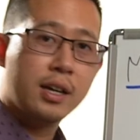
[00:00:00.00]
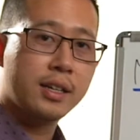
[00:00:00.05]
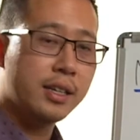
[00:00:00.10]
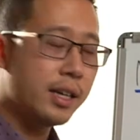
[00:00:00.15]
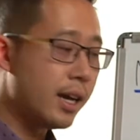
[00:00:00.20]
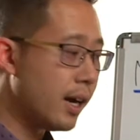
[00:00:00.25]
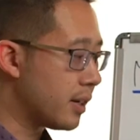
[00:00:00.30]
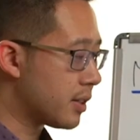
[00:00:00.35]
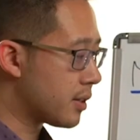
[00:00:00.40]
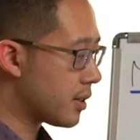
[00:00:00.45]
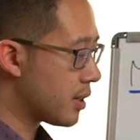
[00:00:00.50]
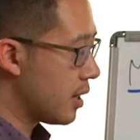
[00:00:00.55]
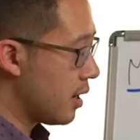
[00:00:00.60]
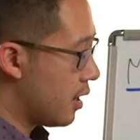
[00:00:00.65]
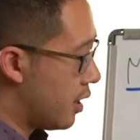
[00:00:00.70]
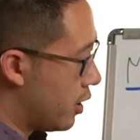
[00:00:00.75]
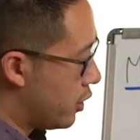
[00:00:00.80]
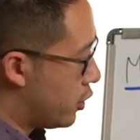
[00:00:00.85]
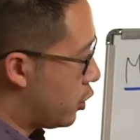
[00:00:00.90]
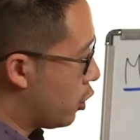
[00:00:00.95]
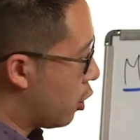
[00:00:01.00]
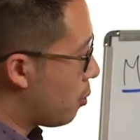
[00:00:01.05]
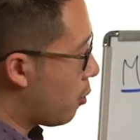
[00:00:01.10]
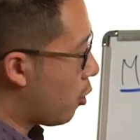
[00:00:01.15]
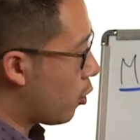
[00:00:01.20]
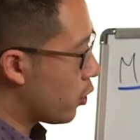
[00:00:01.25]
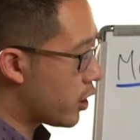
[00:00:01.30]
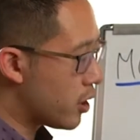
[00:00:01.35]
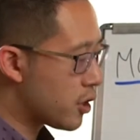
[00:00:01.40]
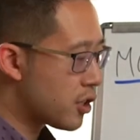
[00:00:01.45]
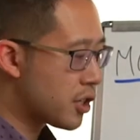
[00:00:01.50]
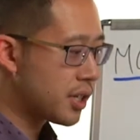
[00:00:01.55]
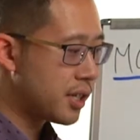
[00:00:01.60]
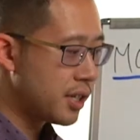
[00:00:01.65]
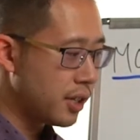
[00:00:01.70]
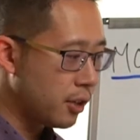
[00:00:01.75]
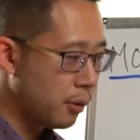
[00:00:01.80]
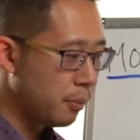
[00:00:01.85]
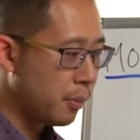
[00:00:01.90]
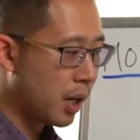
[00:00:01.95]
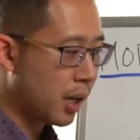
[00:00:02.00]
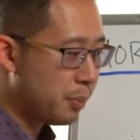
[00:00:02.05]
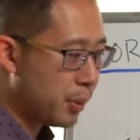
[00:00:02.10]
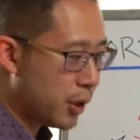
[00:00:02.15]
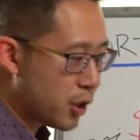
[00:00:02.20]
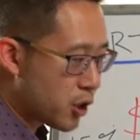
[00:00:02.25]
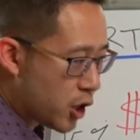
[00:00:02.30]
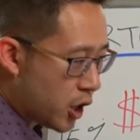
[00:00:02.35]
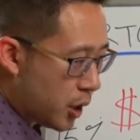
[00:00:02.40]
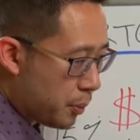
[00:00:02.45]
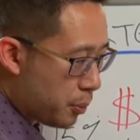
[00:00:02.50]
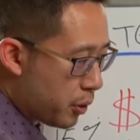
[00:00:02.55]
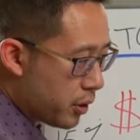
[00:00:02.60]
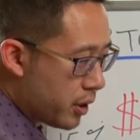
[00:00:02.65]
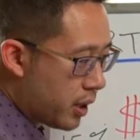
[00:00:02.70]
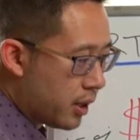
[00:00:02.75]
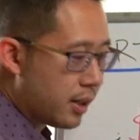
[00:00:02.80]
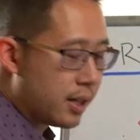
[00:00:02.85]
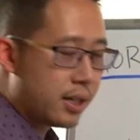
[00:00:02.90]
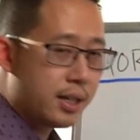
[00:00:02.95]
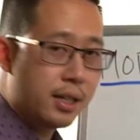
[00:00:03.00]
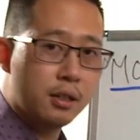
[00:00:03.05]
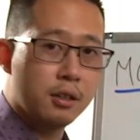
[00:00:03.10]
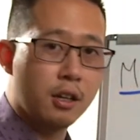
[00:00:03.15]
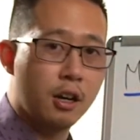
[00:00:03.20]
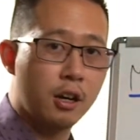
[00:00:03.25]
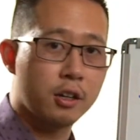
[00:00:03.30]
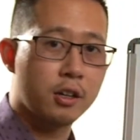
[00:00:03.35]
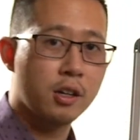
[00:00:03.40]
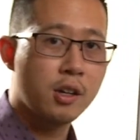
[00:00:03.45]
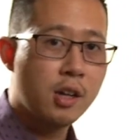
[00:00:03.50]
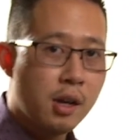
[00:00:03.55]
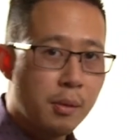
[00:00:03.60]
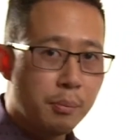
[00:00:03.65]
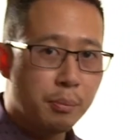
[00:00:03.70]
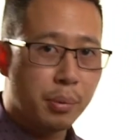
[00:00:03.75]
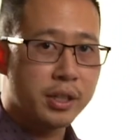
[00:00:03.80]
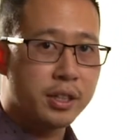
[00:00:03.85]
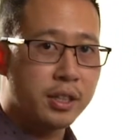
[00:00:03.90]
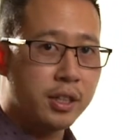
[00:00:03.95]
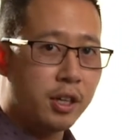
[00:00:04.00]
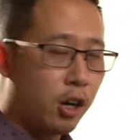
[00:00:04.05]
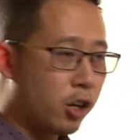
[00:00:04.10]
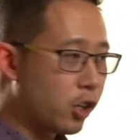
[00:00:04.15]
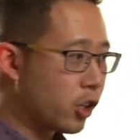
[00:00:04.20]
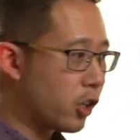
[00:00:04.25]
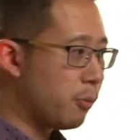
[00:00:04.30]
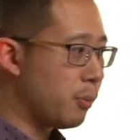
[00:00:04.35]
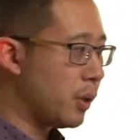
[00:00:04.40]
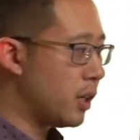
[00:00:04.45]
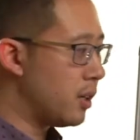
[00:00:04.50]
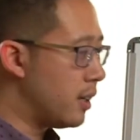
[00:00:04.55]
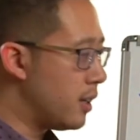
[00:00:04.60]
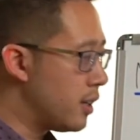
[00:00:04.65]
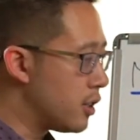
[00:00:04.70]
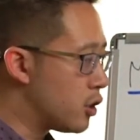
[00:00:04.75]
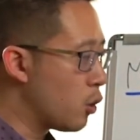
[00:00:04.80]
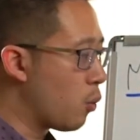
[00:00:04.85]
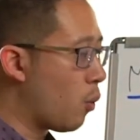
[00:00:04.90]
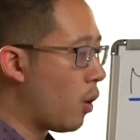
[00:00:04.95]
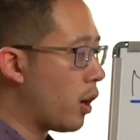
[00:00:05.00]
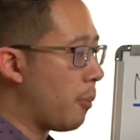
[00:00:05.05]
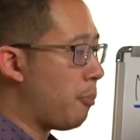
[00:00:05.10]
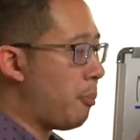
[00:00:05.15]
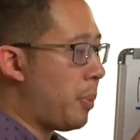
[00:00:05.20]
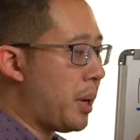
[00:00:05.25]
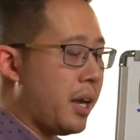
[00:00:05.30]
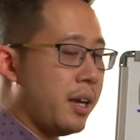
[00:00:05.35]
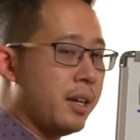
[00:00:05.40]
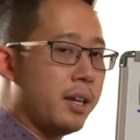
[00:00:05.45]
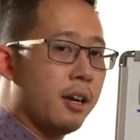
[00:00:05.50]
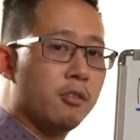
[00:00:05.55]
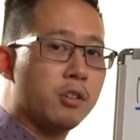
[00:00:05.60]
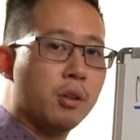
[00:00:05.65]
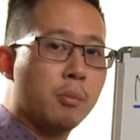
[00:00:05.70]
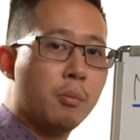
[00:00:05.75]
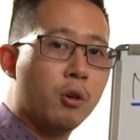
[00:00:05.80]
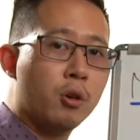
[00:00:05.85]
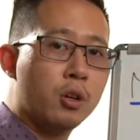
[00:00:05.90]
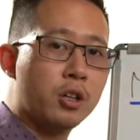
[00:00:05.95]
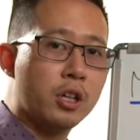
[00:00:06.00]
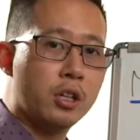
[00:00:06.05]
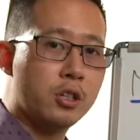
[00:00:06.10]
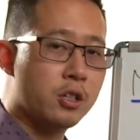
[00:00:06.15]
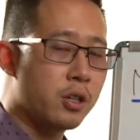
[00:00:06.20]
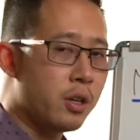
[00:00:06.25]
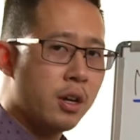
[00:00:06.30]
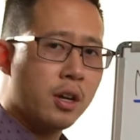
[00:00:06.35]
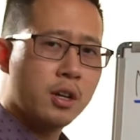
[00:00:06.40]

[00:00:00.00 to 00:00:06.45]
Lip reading: Yes, your mortgage still might be cheaper than the HELOC, but the argument is you want to pay down the mortgage.